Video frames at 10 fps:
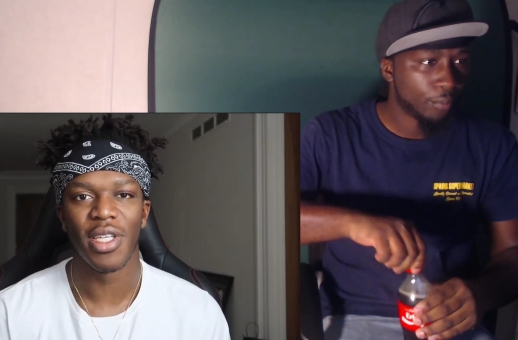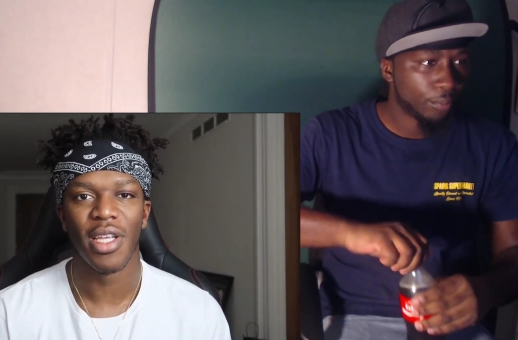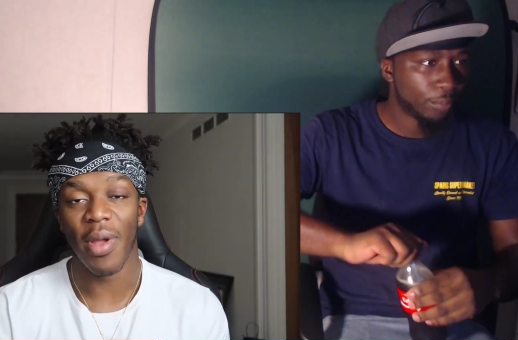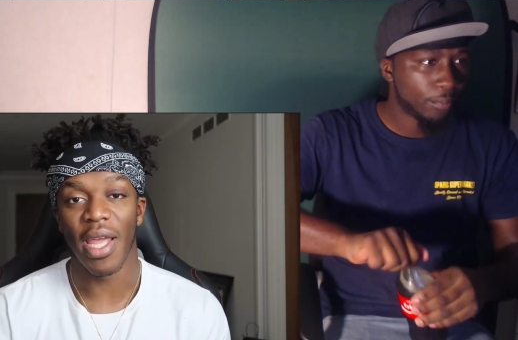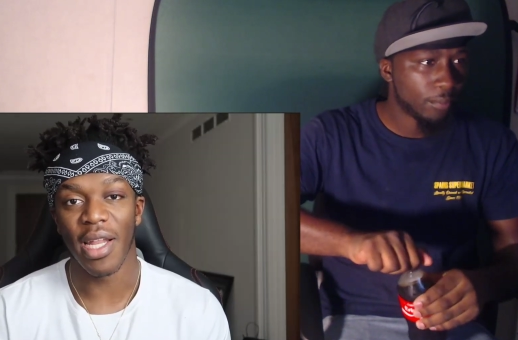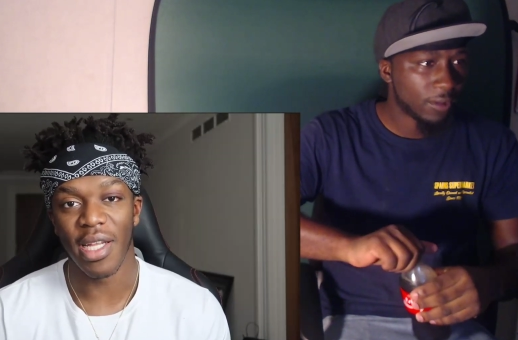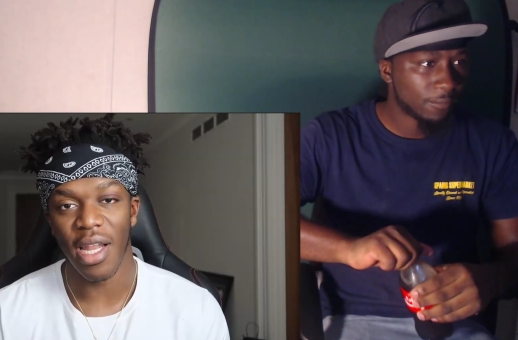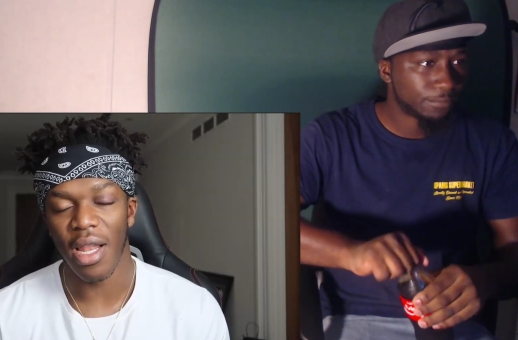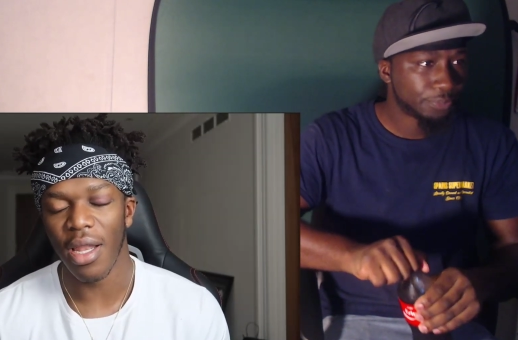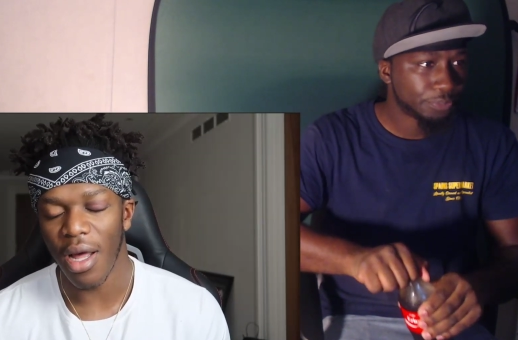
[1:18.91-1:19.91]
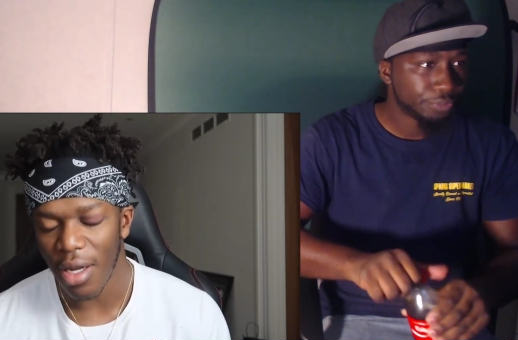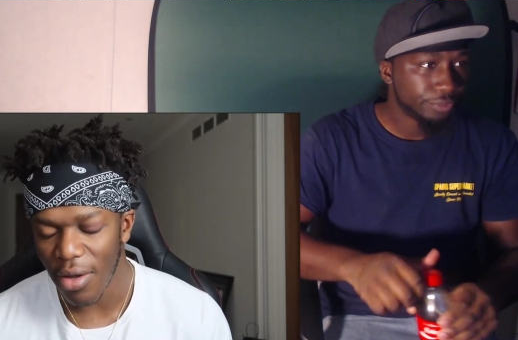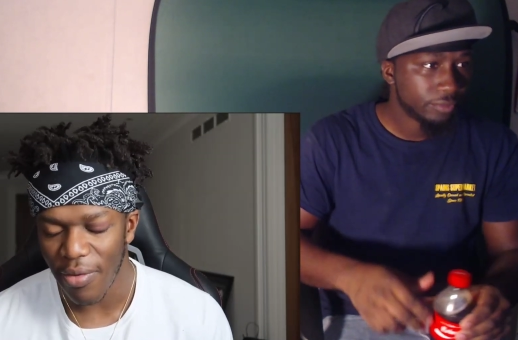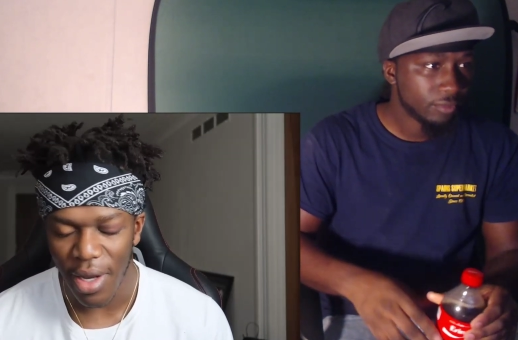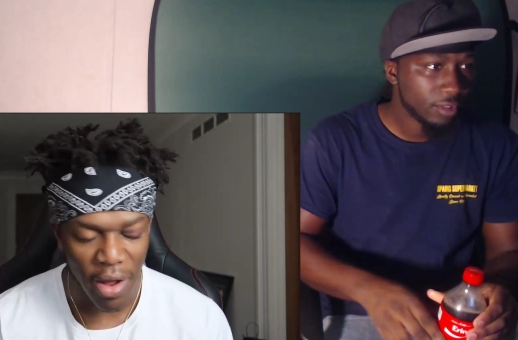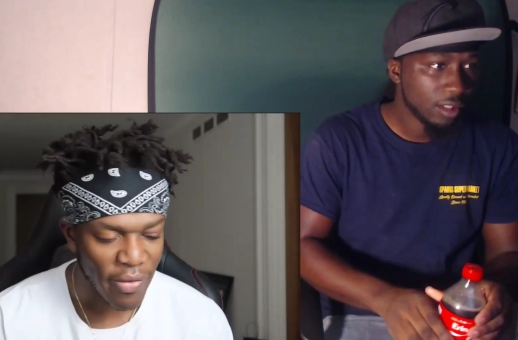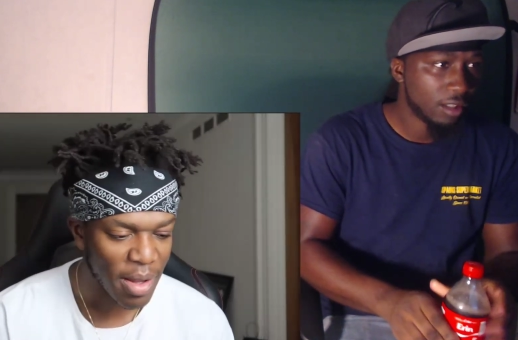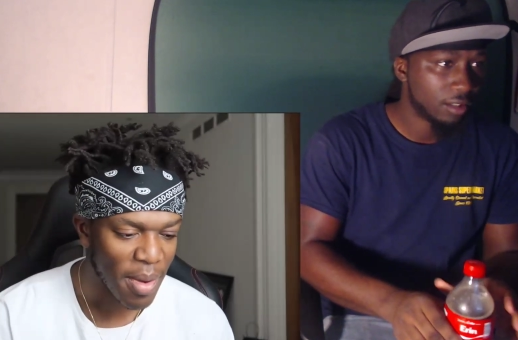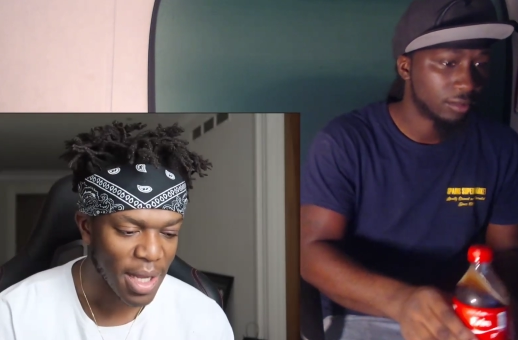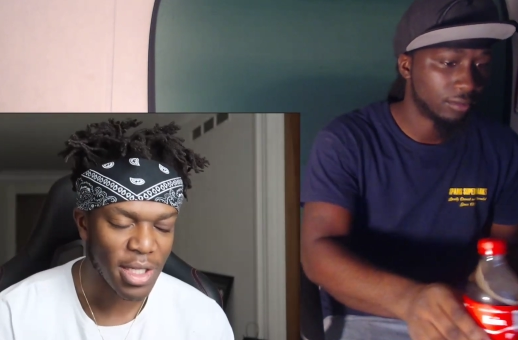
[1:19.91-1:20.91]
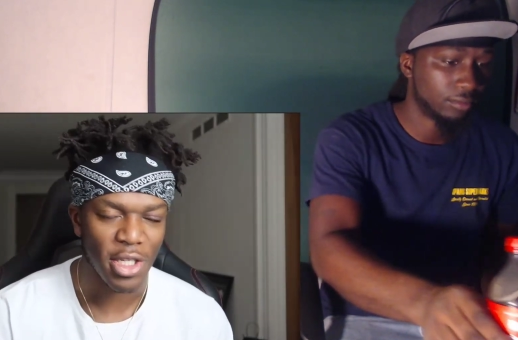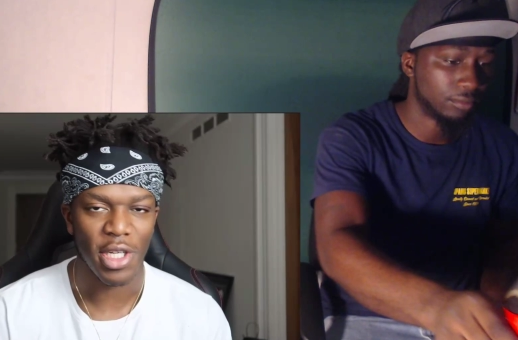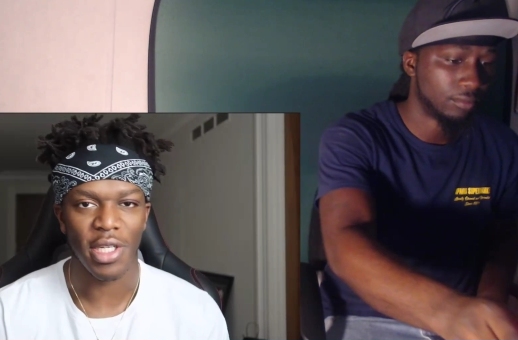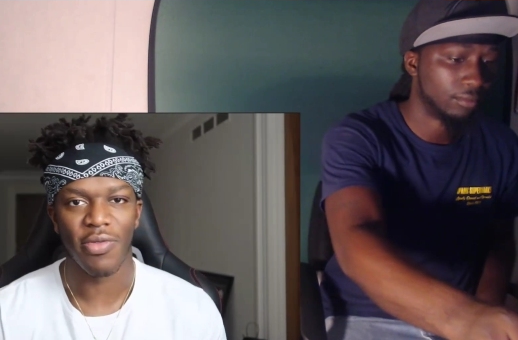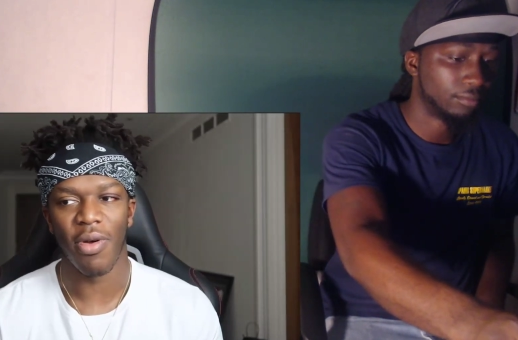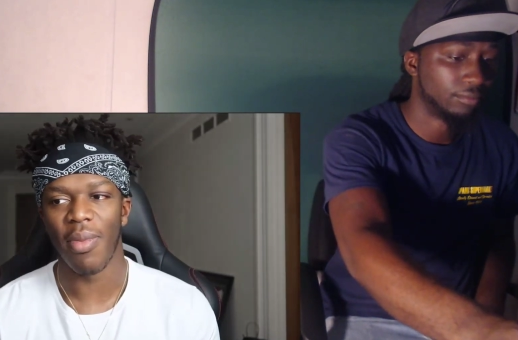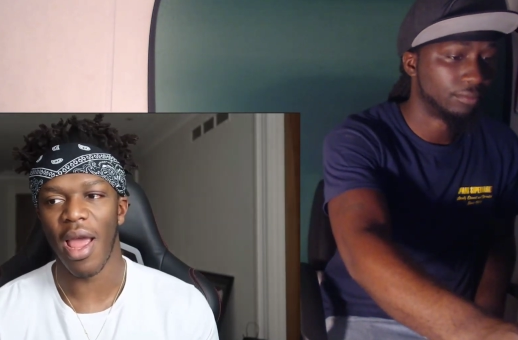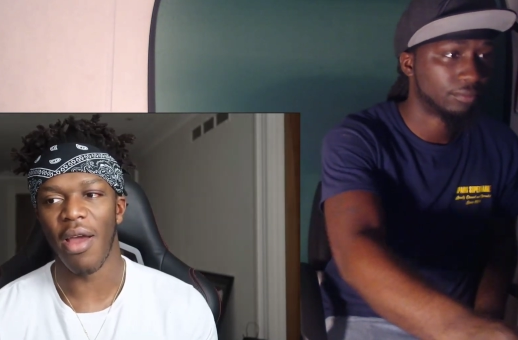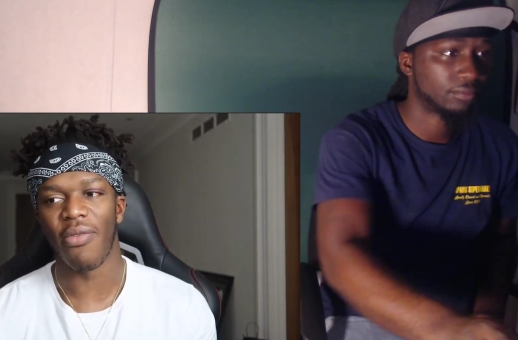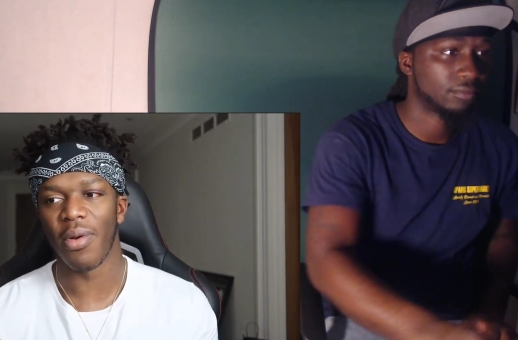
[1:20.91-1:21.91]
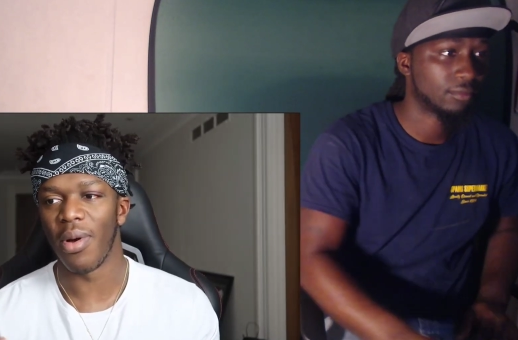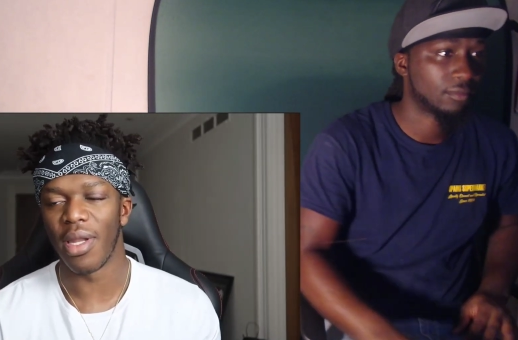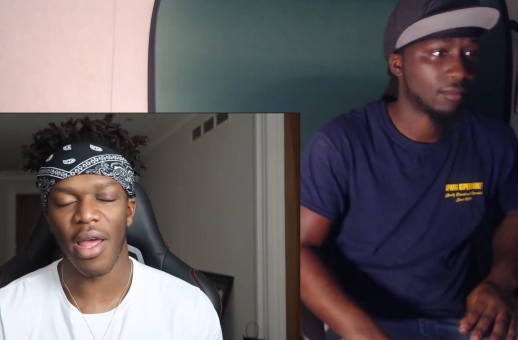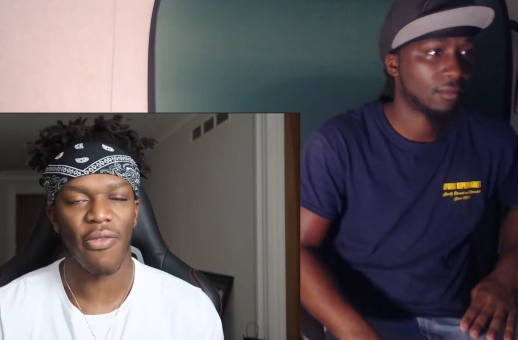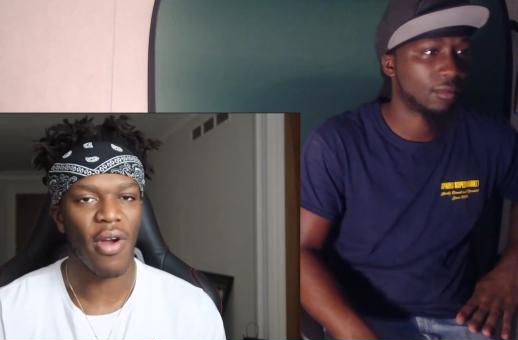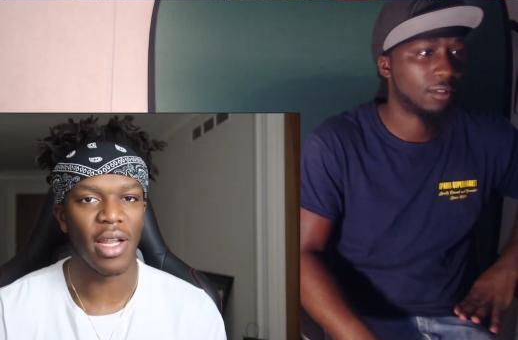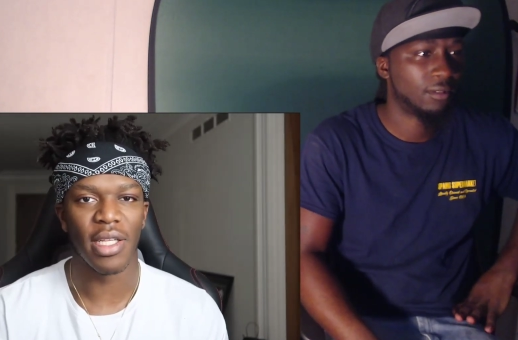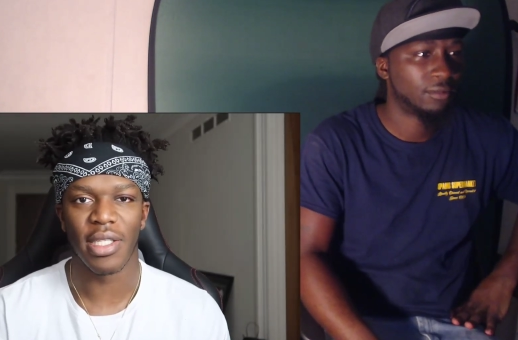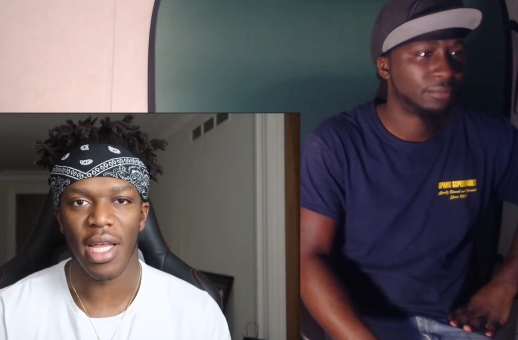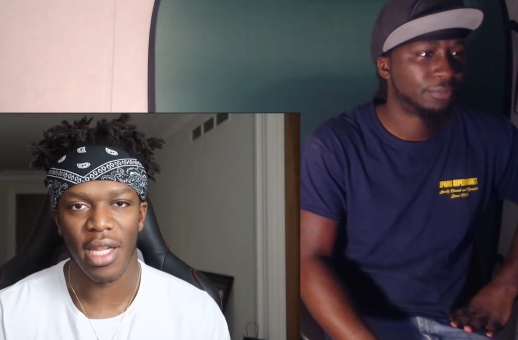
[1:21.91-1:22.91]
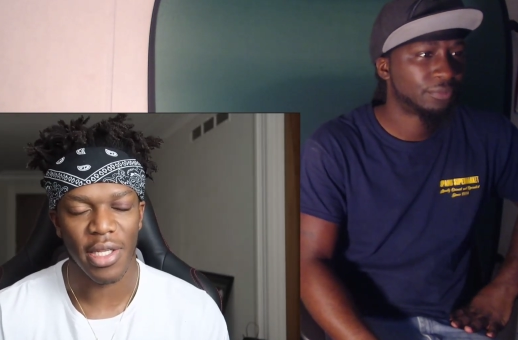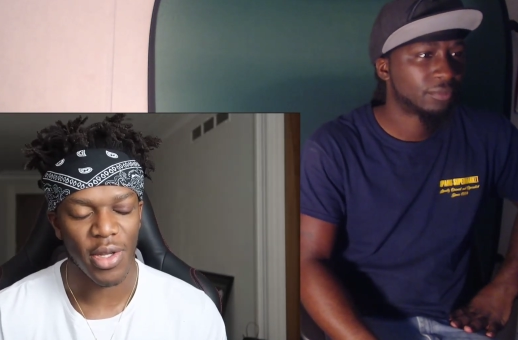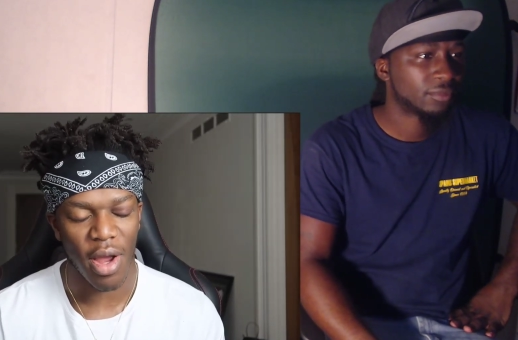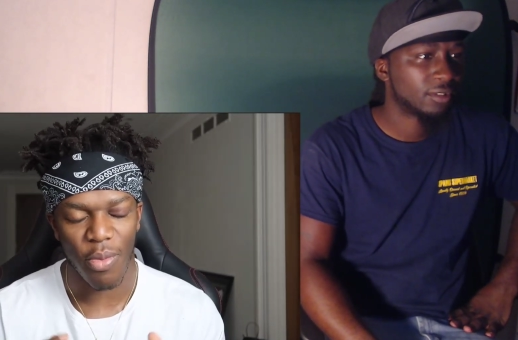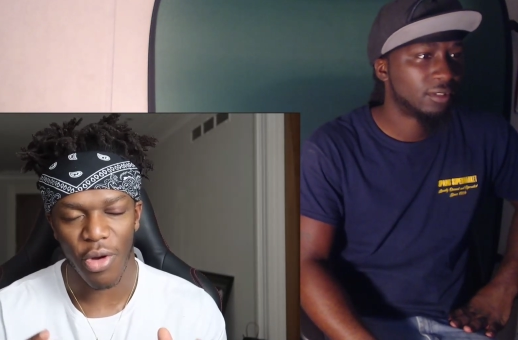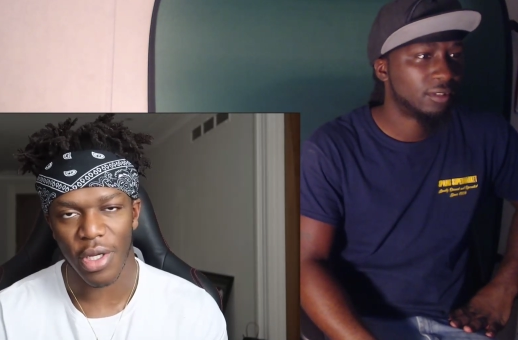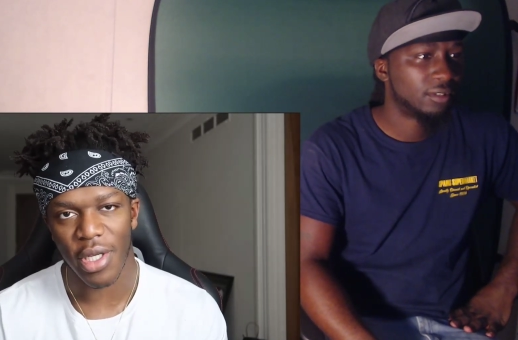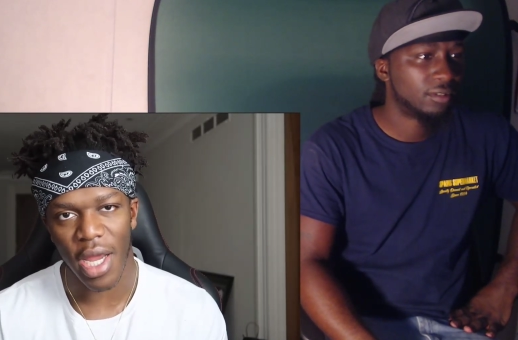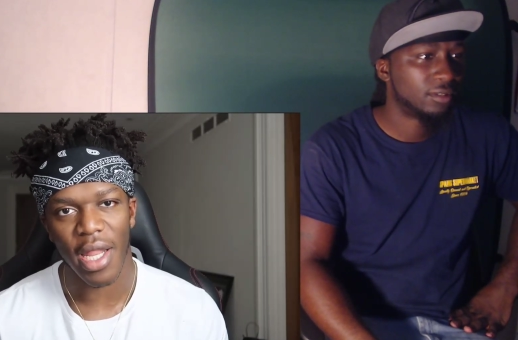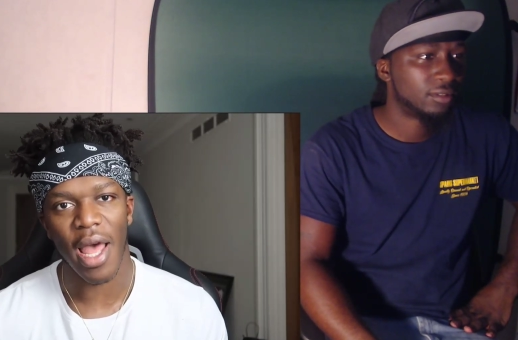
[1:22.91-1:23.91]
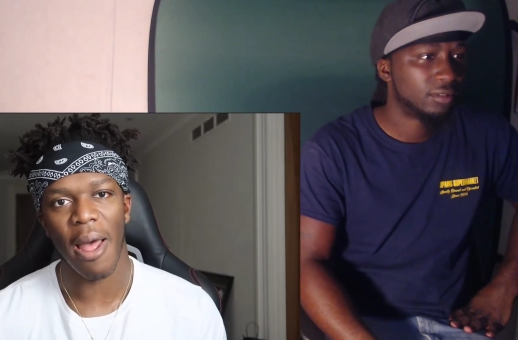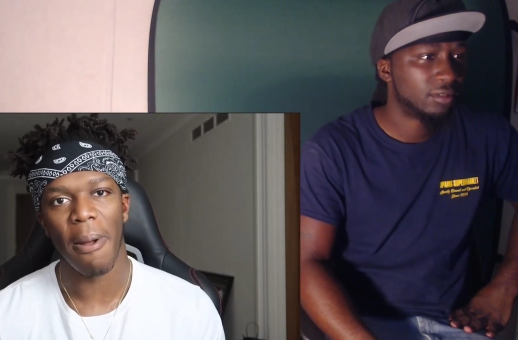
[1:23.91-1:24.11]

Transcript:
Speaker 1: I've been getting a lot of lovely messages from everyone left, right, and center, so I appreciate that.